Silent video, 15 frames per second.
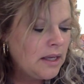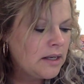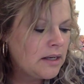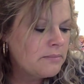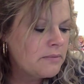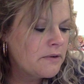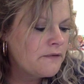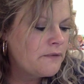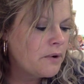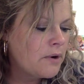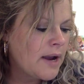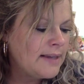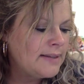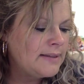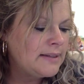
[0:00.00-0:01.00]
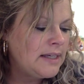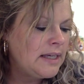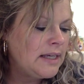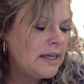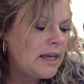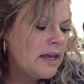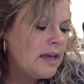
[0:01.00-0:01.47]
Number 4, I
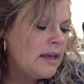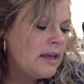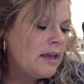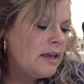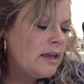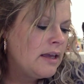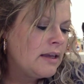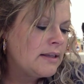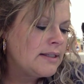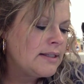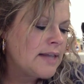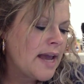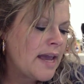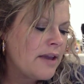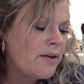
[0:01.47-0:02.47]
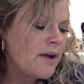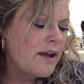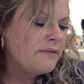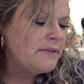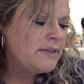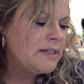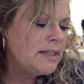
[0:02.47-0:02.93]
see
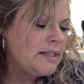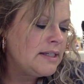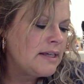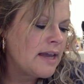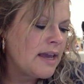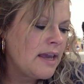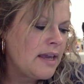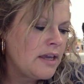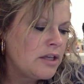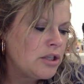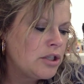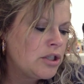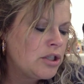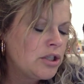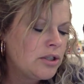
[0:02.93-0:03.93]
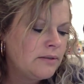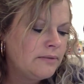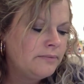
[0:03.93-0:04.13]
digraph TH.